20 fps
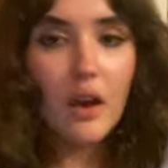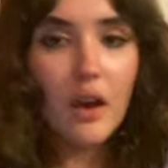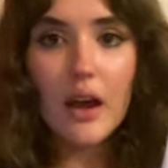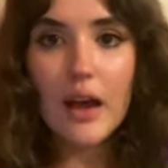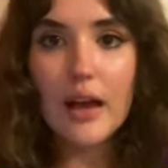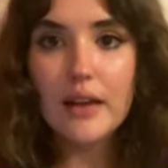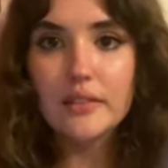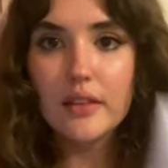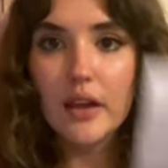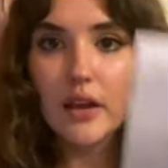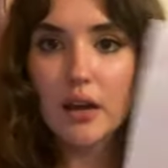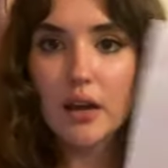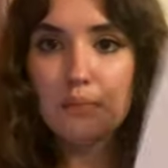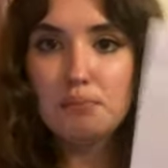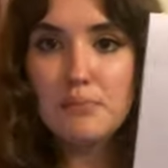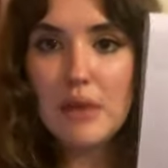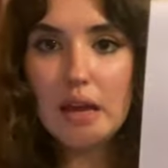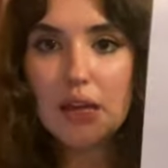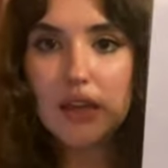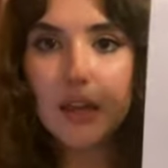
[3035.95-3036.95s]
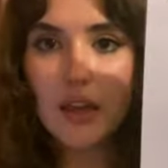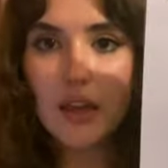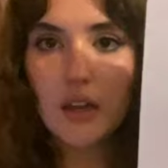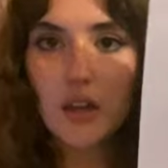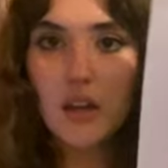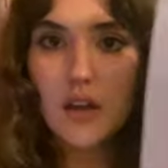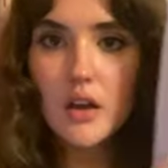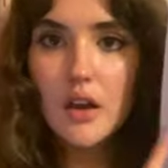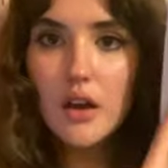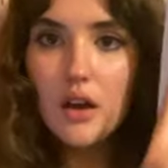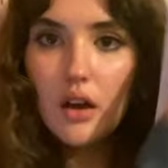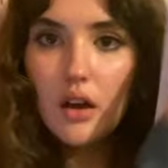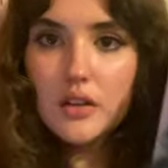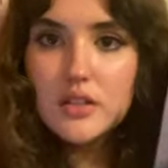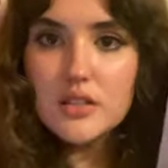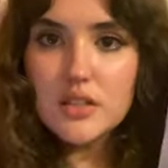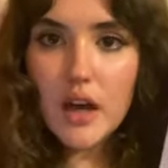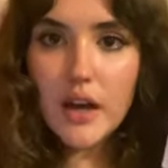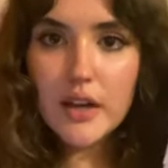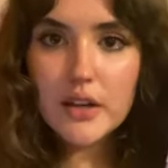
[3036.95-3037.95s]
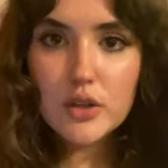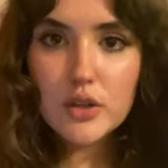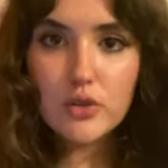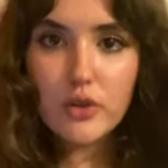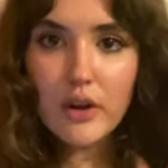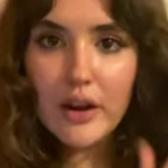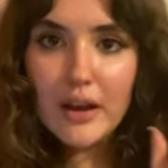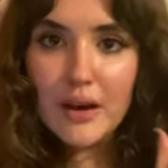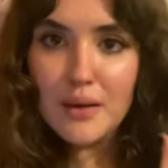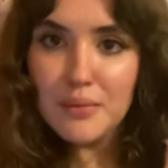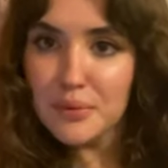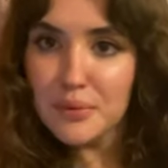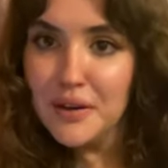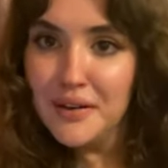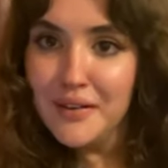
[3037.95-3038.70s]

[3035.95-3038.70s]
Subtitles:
And, like, I'm making a diagram.